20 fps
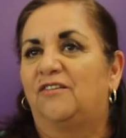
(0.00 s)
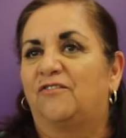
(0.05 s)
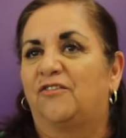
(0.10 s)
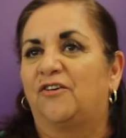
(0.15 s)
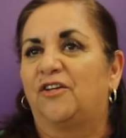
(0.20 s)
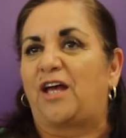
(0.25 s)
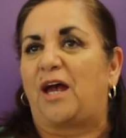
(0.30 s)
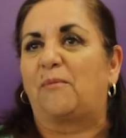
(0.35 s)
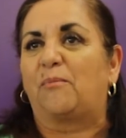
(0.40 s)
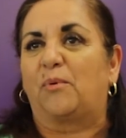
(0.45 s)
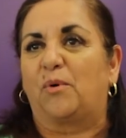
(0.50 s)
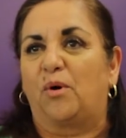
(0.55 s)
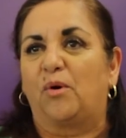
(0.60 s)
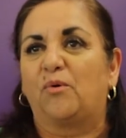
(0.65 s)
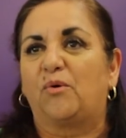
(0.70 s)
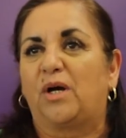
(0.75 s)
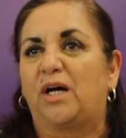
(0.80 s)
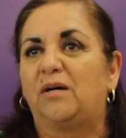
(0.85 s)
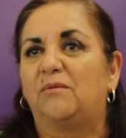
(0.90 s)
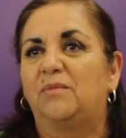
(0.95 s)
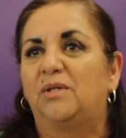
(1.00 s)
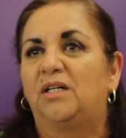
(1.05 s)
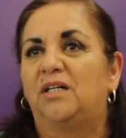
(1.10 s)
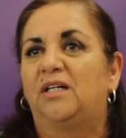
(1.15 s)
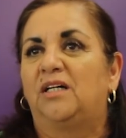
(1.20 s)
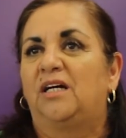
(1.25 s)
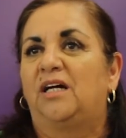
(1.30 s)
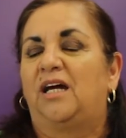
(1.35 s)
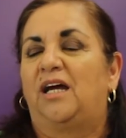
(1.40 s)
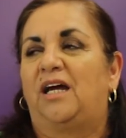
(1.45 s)
for that program
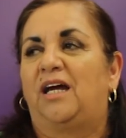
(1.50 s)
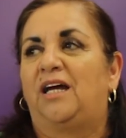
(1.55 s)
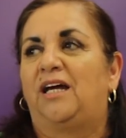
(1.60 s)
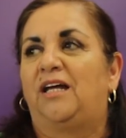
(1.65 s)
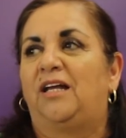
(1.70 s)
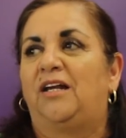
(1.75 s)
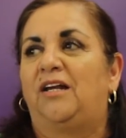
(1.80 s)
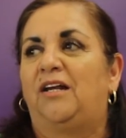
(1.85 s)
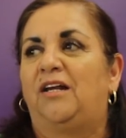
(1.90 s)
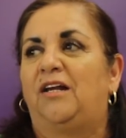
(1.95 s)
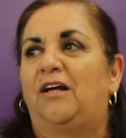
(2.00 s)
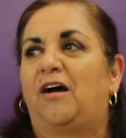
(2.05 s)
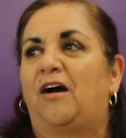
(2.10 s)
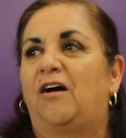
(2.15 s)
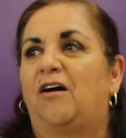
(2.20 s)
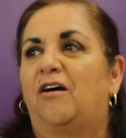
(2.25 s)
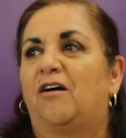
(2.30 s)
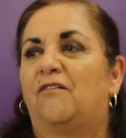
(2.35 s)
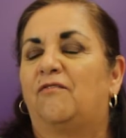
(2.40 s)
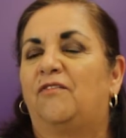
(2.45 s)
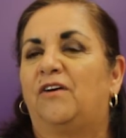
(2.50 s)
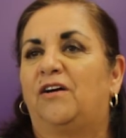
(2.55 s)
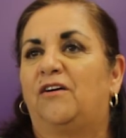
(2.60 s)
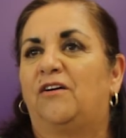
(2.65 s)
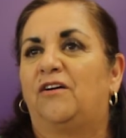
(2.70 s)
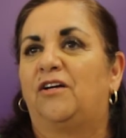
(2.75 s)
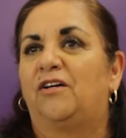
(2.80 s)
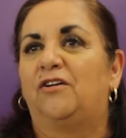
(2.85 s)
and are very,